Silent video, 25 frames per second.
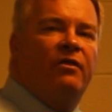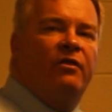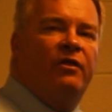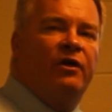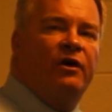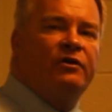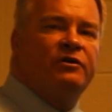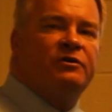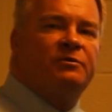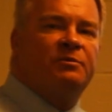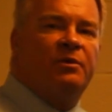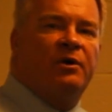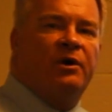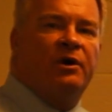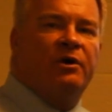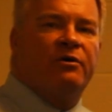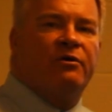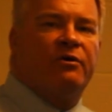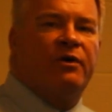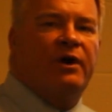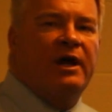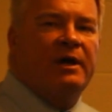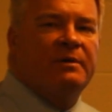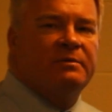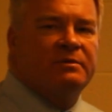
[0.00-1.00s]
Those
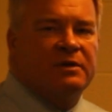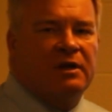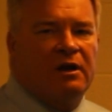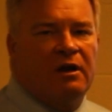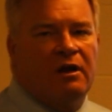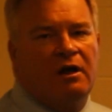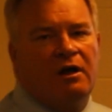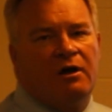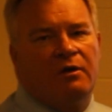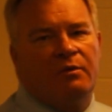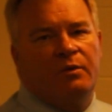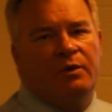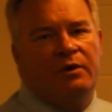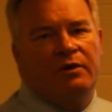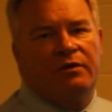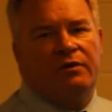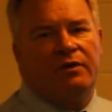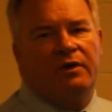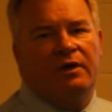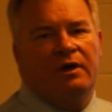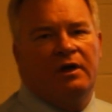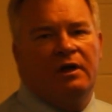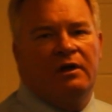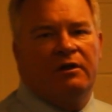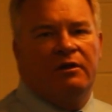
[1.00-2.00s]
programs, along with
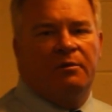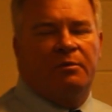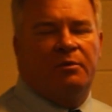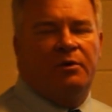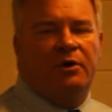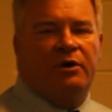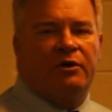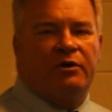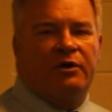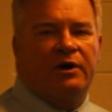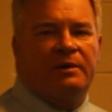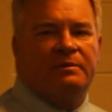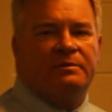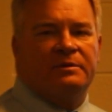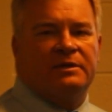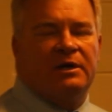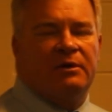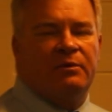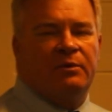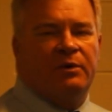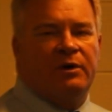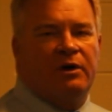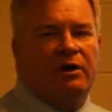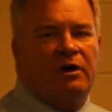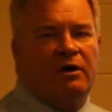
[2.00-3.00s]
the programs
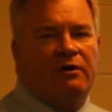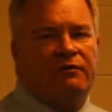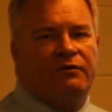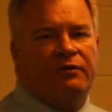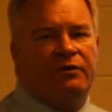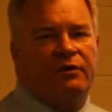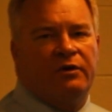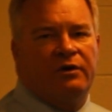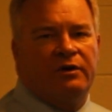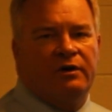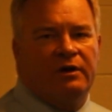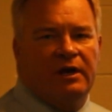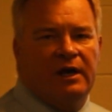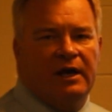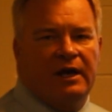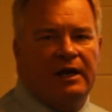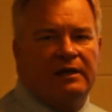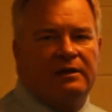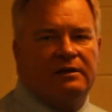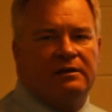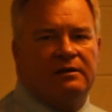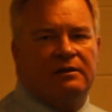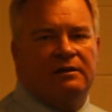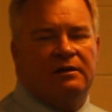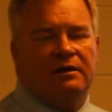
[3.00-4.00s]
that we offer
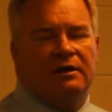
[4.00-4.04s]
at